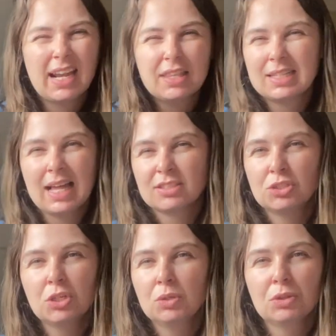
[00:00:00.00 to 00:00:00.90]
like the
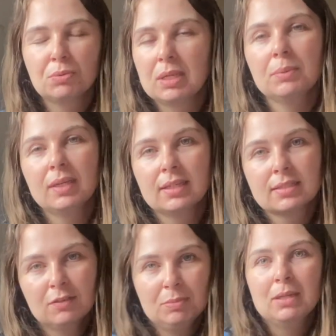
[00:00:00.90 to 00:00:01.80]
last 2-3 weeks
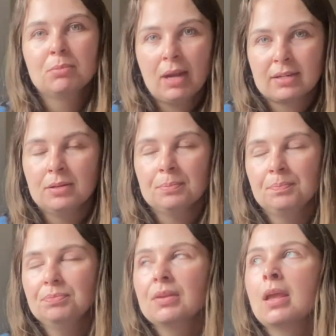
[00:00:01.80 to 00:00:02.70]
of being pregnant,